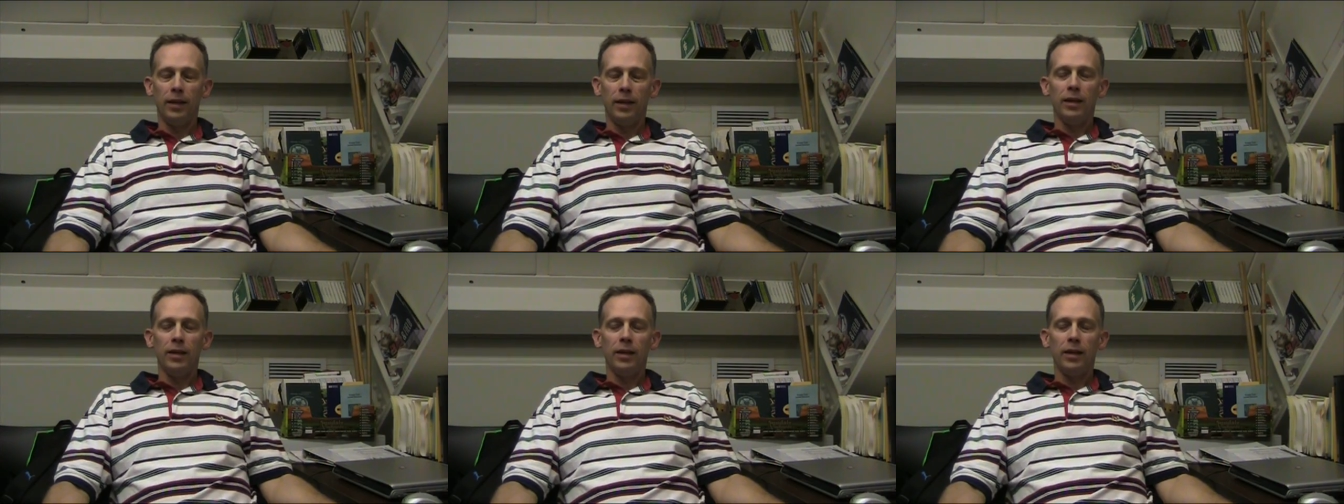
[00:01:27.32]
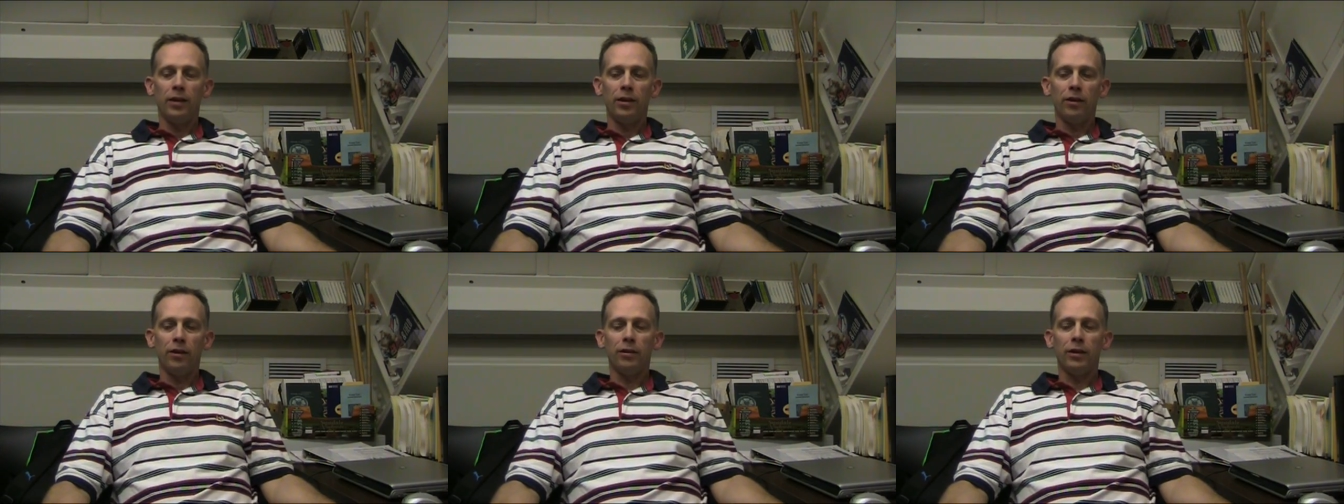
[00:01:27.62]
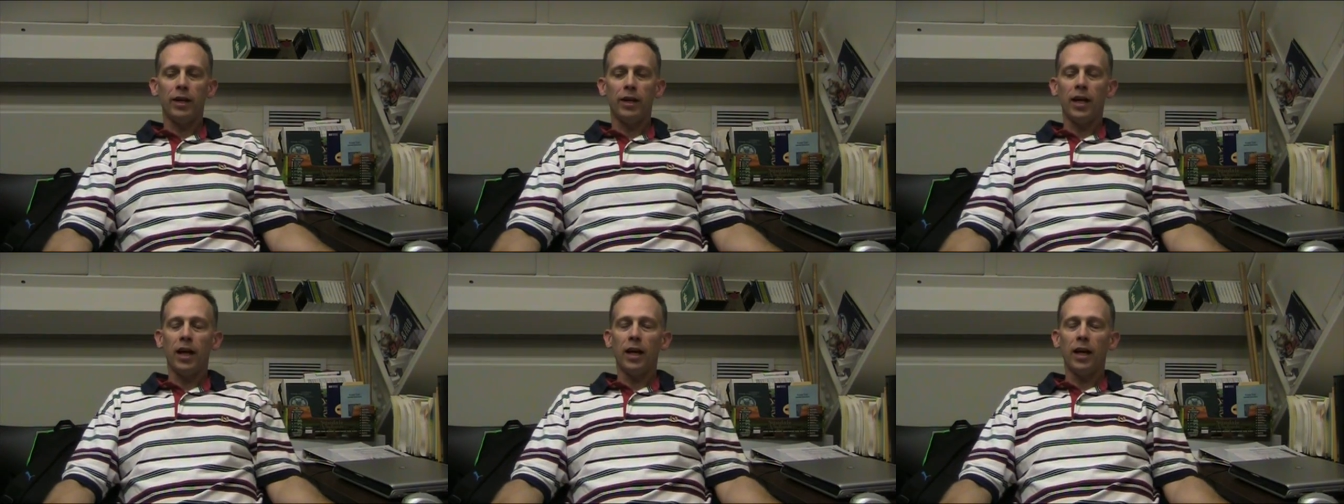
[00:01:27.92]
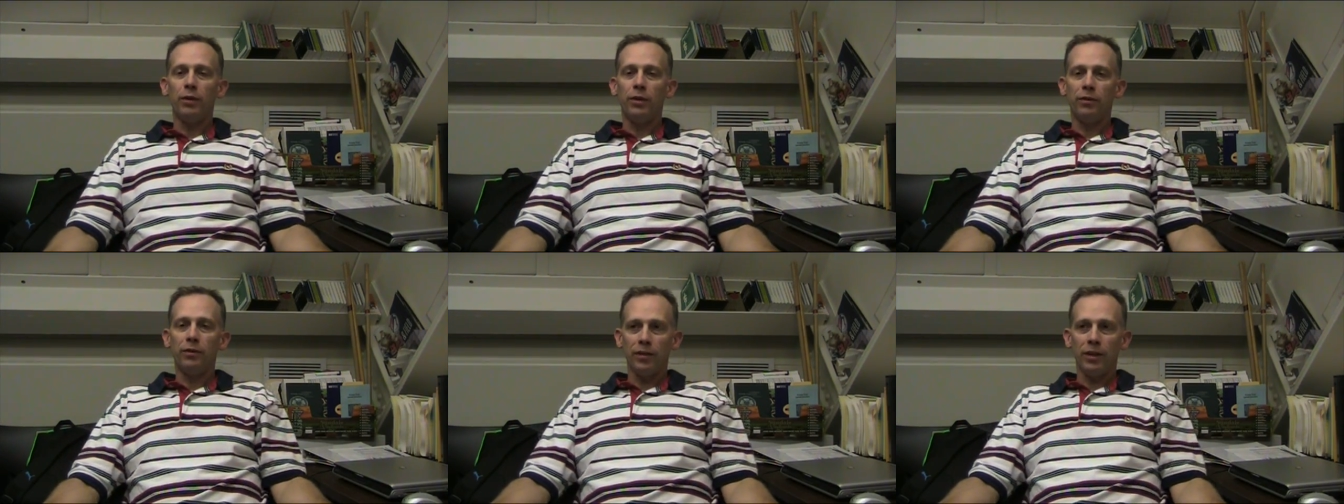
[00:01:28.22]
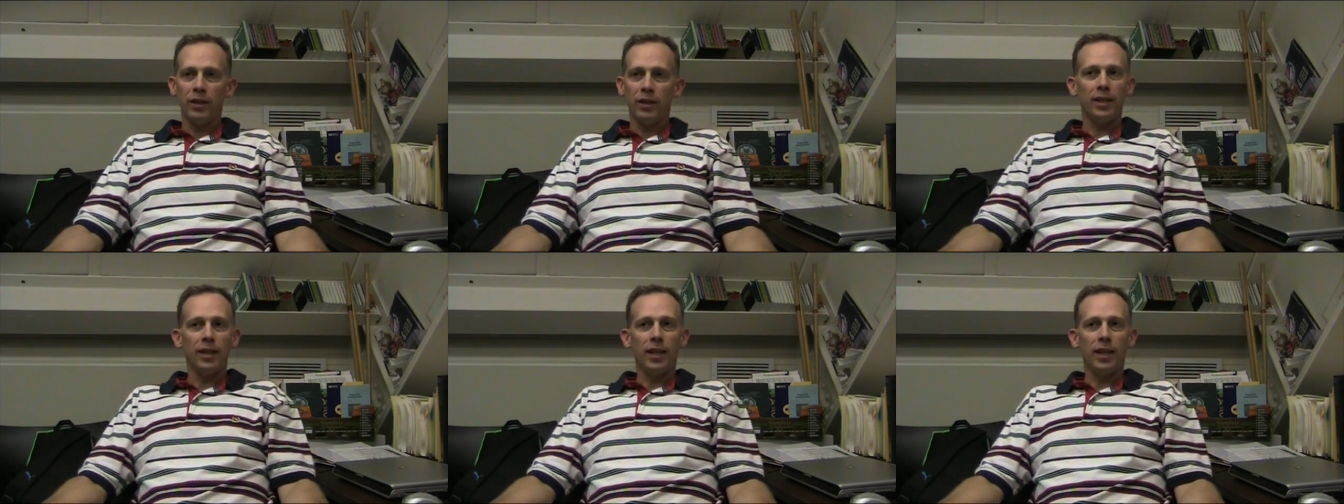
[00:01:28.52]
I'd been
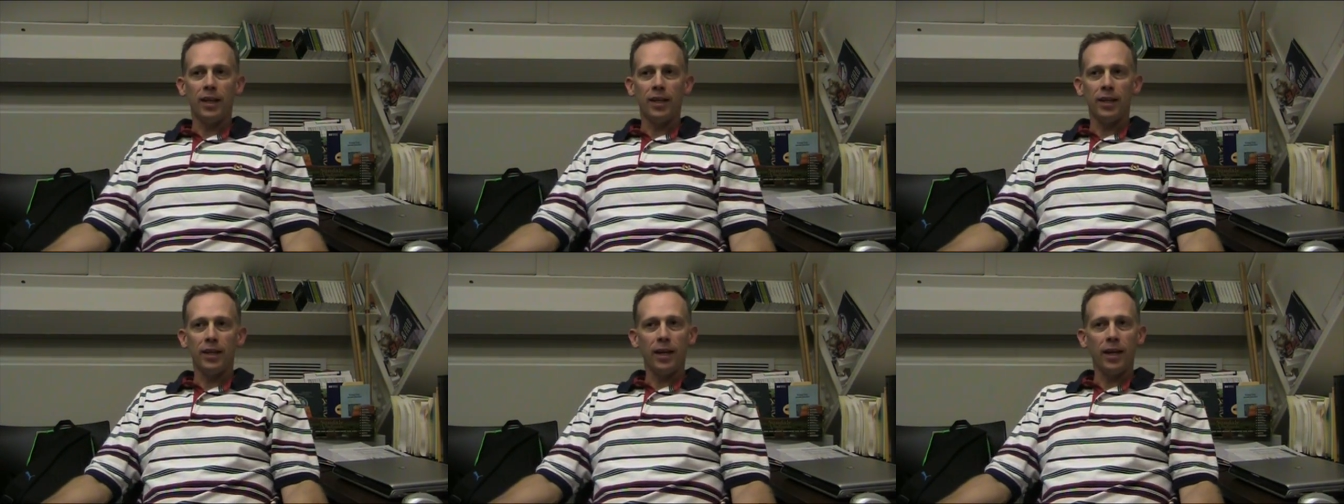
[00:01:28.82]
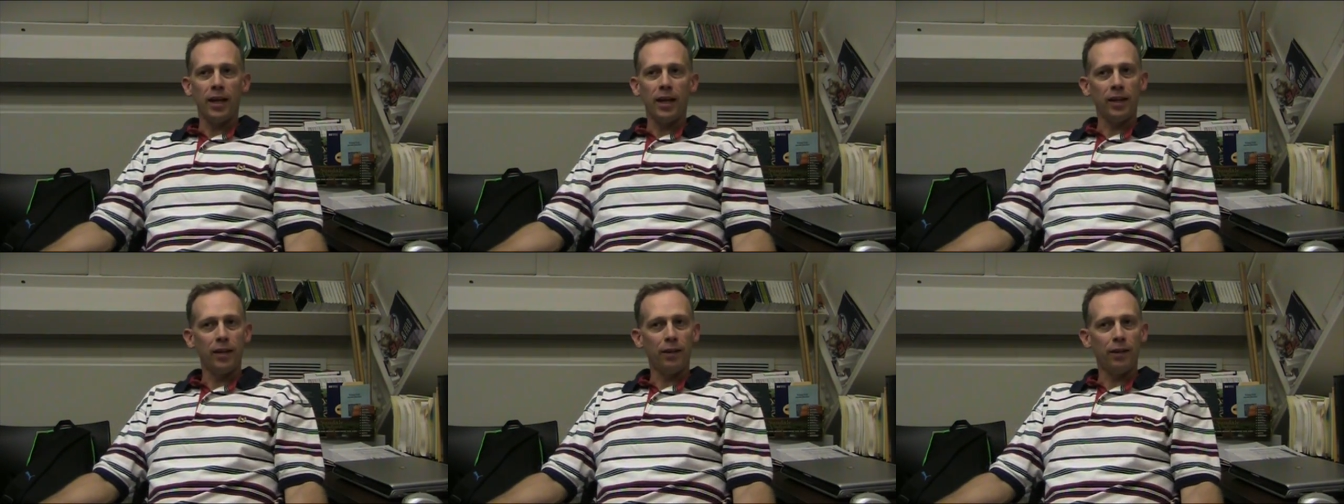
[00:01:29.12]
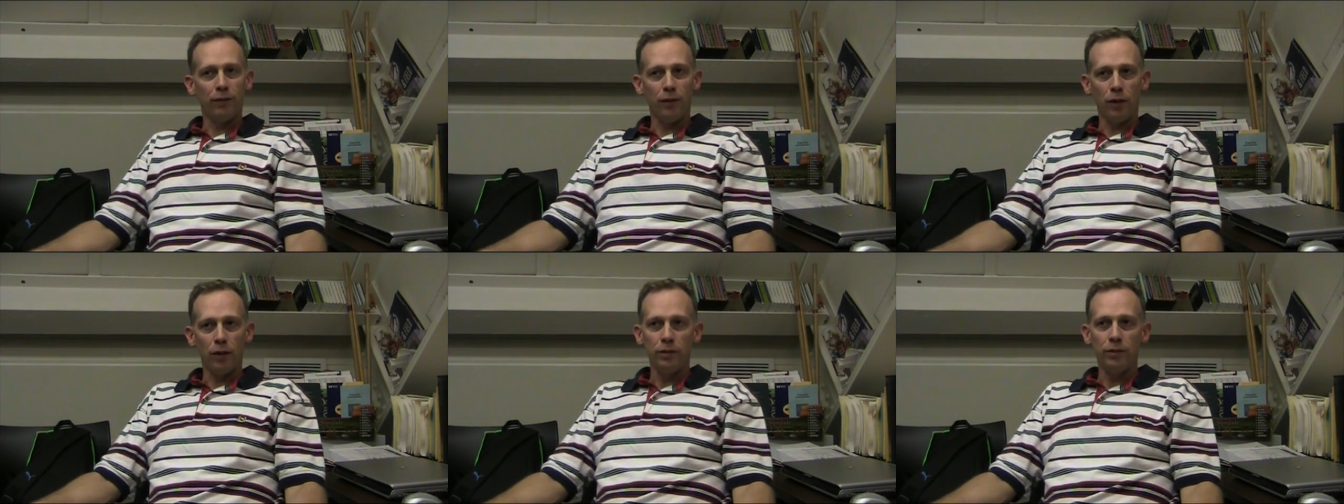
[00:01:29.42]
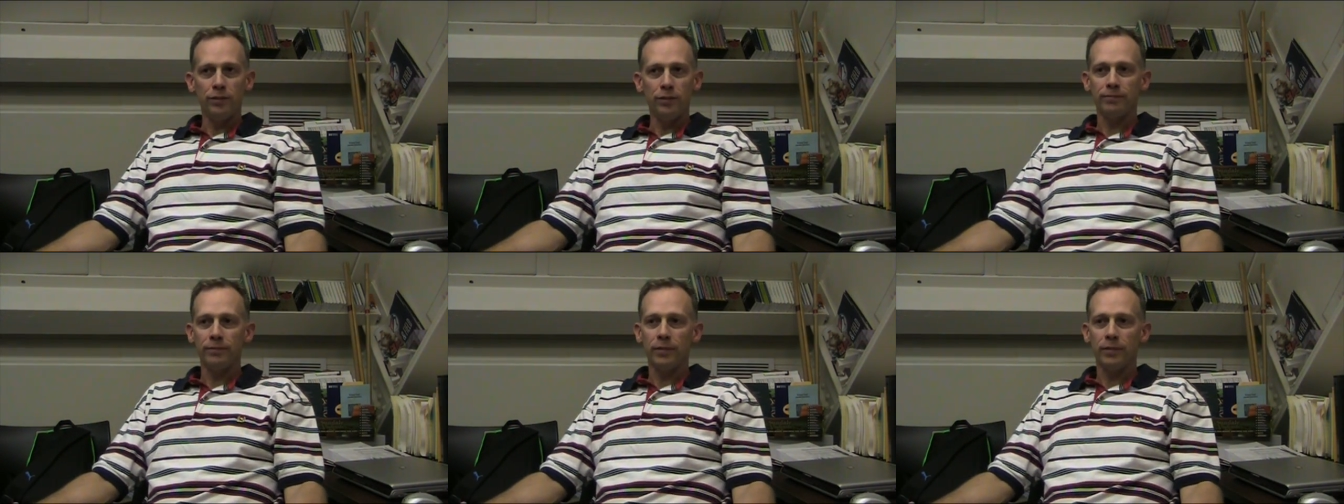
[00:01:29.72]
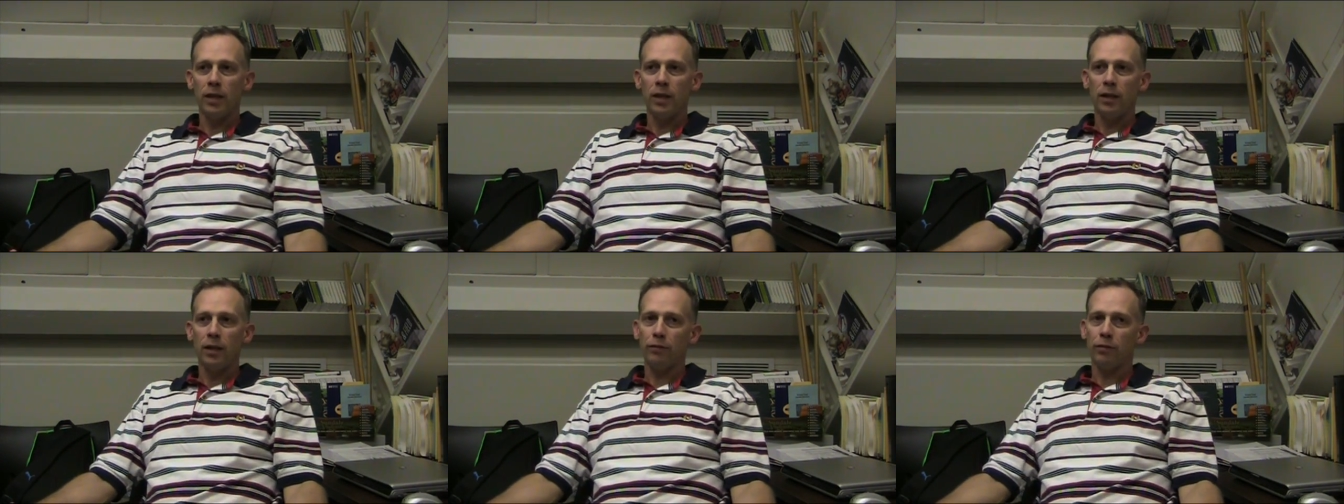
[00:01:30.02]
feeling like I had the flu
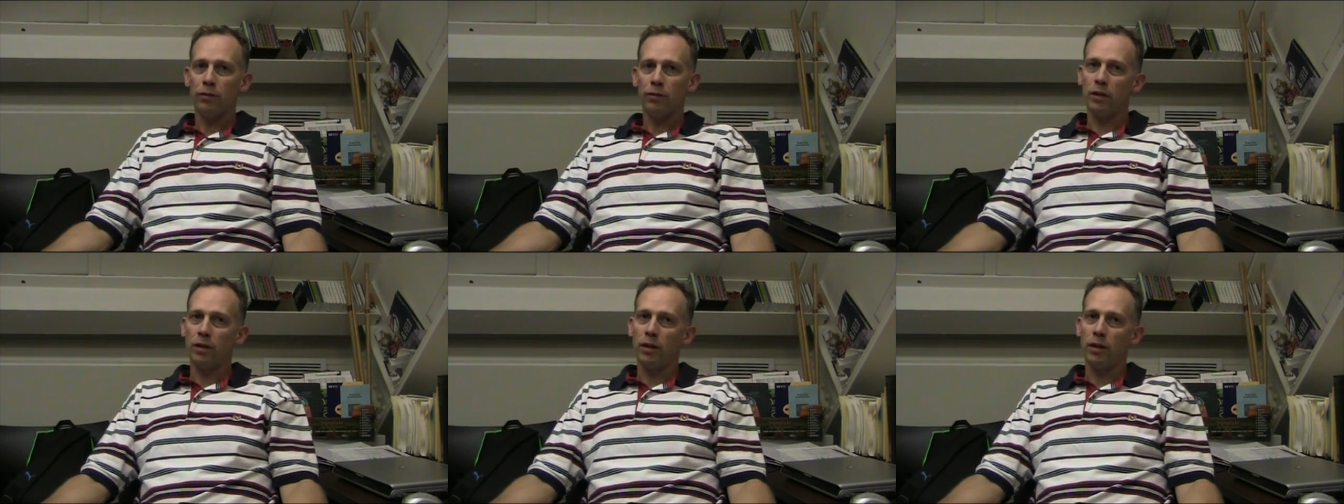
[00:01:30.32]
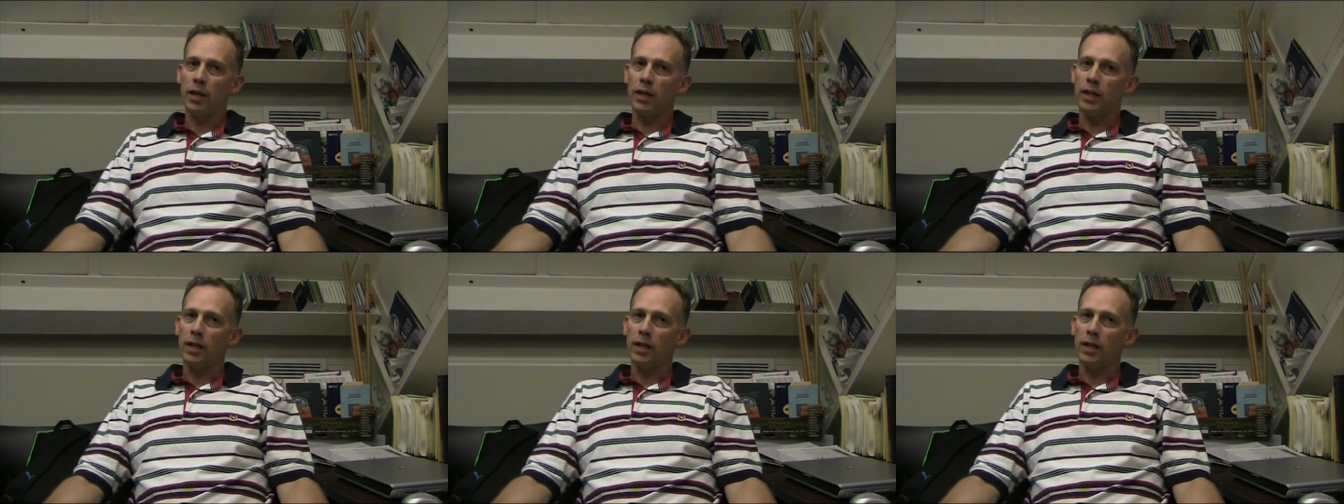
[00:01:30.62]
for